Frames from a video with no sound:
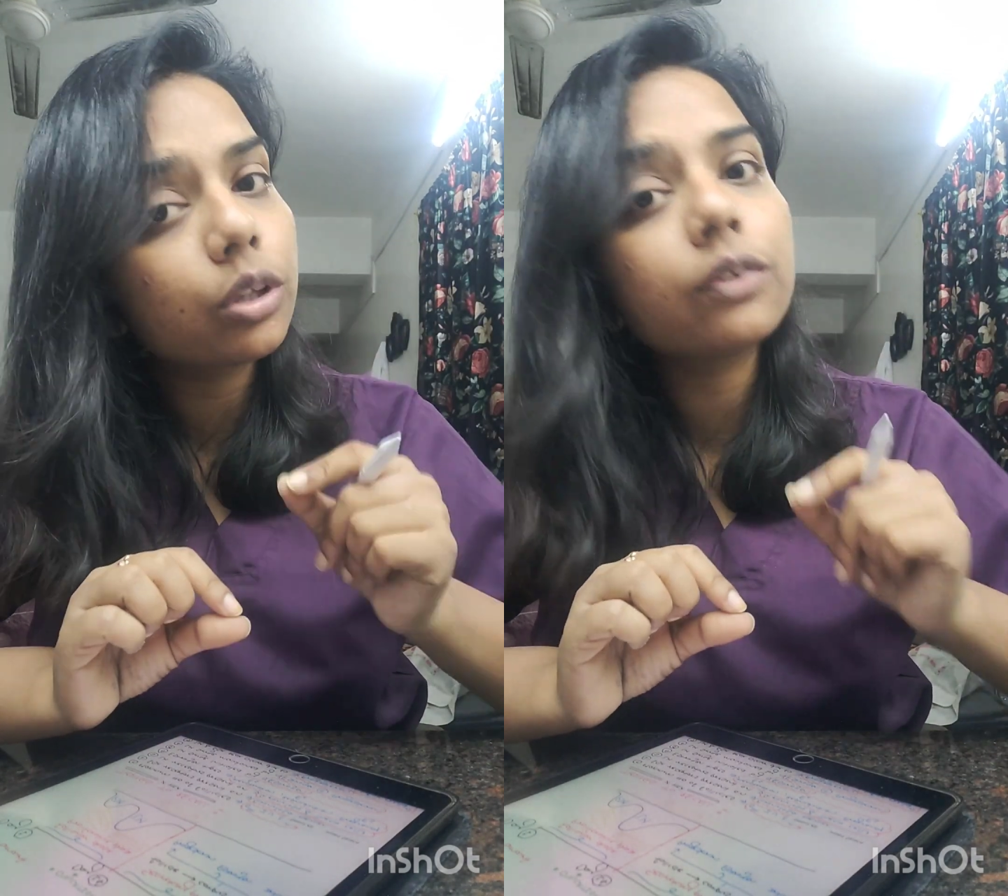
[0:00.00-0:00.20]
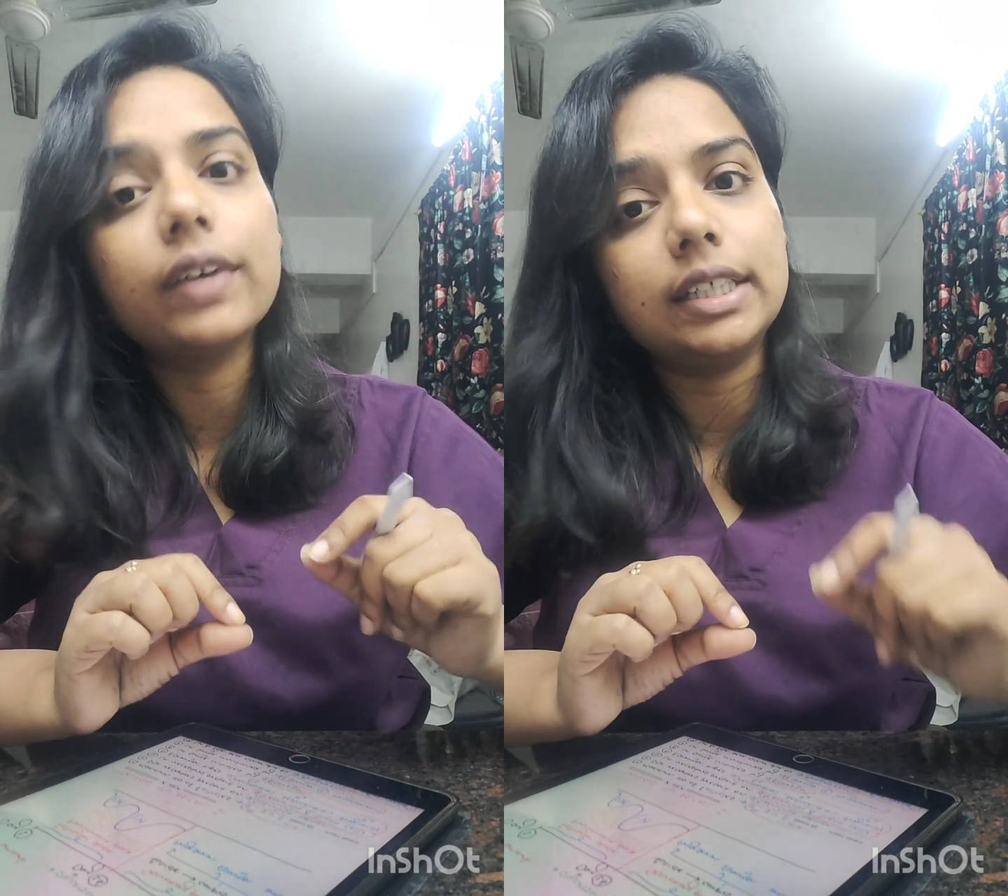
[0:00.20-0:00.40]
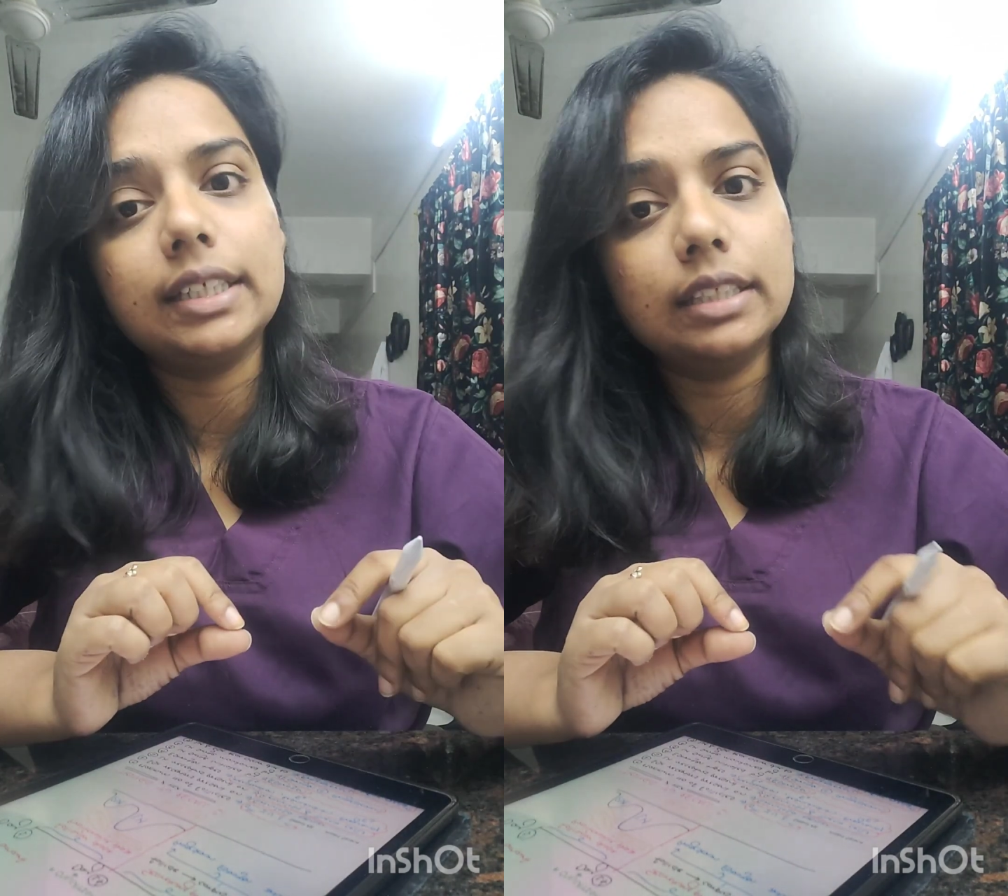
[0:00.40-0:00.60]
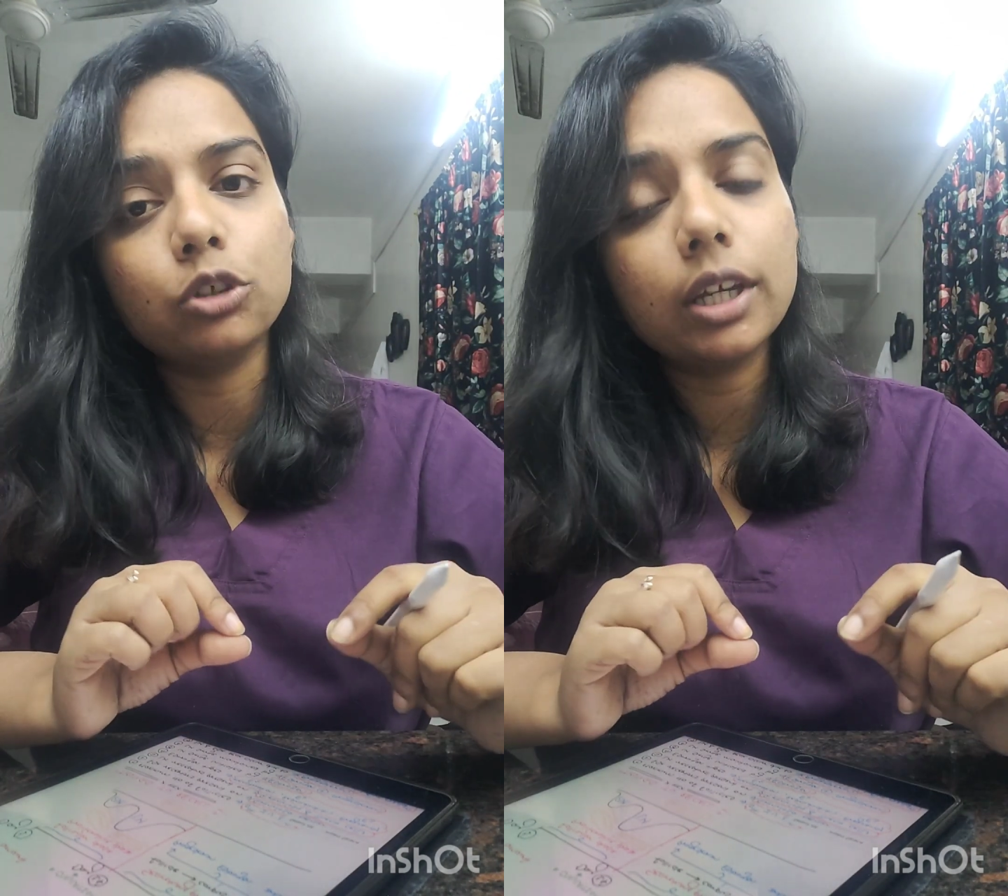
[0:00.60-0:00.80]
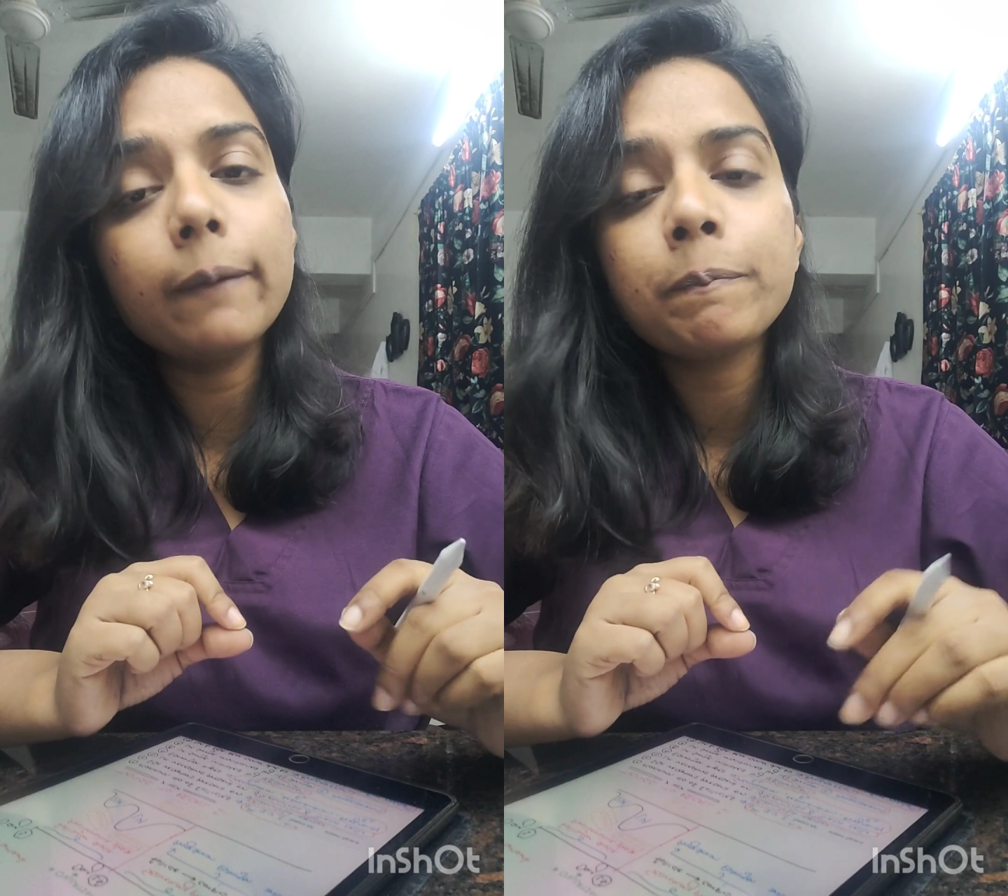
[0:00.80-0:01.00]
the questions.
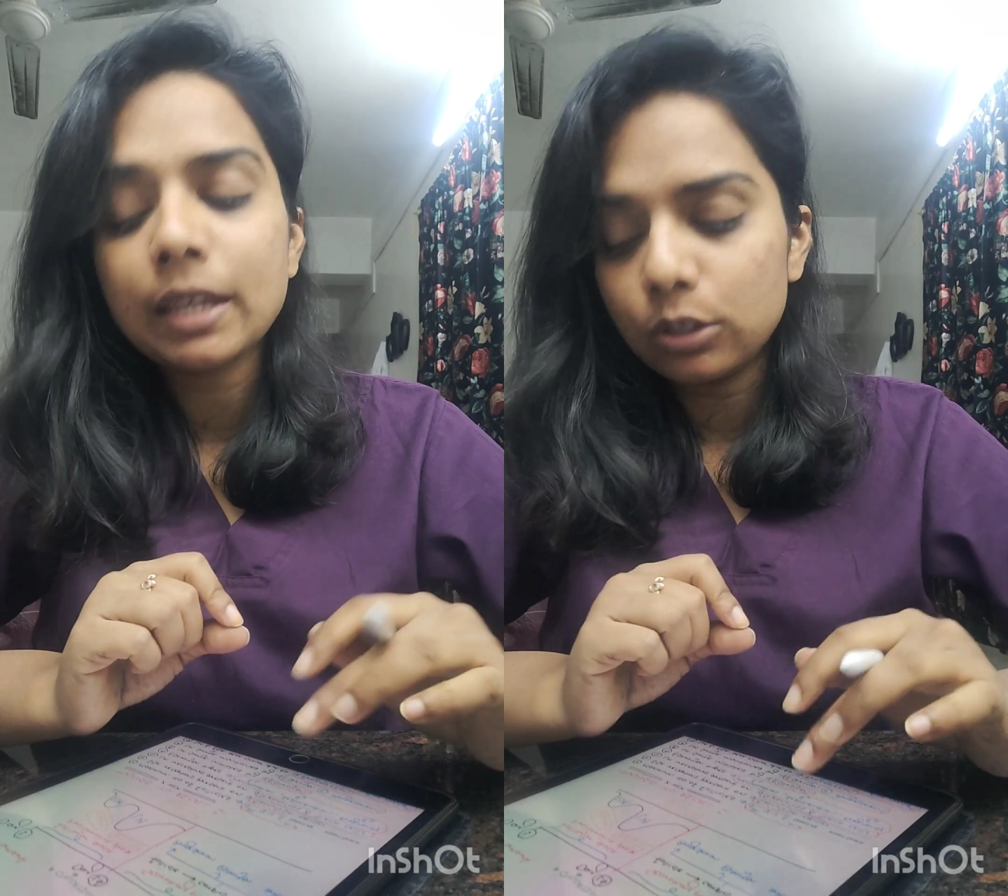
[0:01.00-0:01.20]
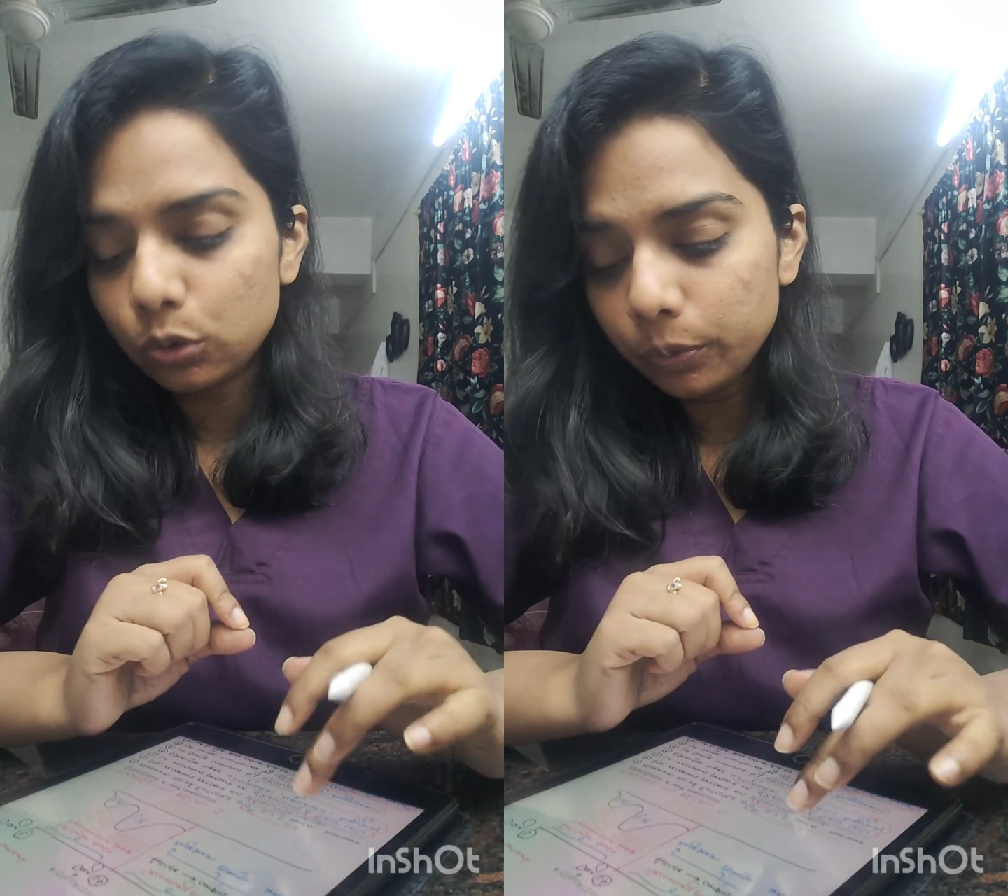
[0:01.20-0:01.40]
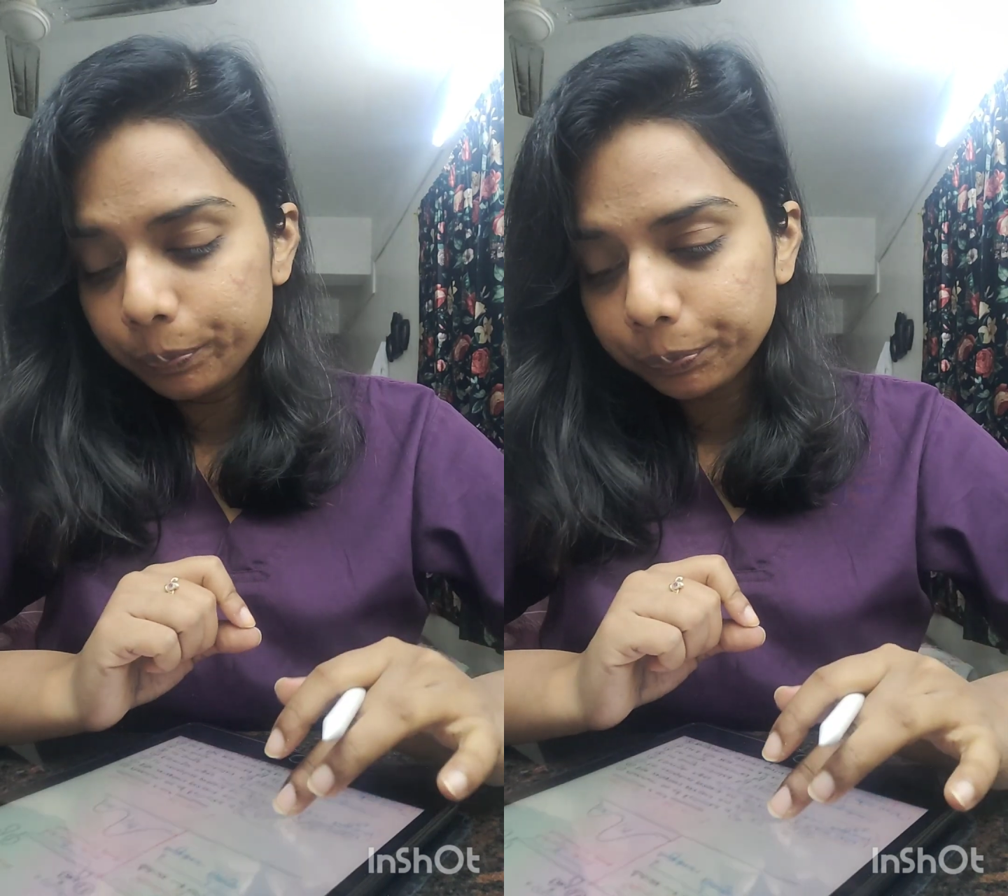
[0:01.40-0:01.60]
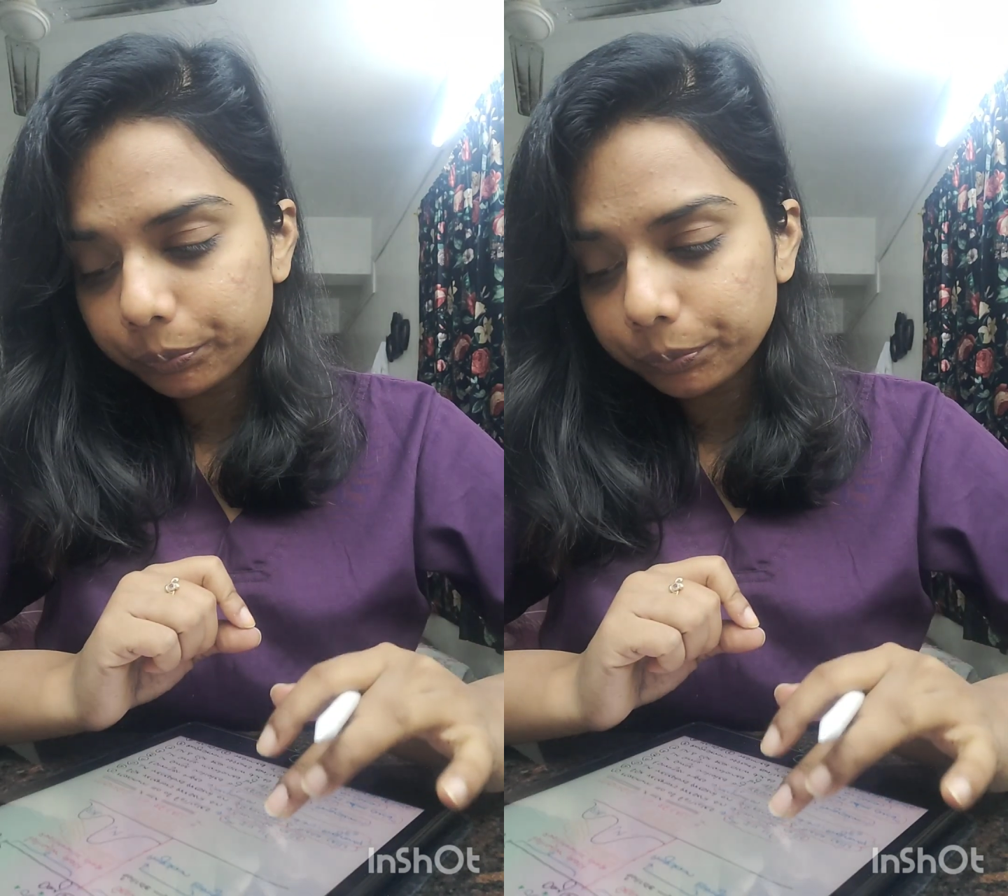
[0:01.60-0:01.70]
Okay, so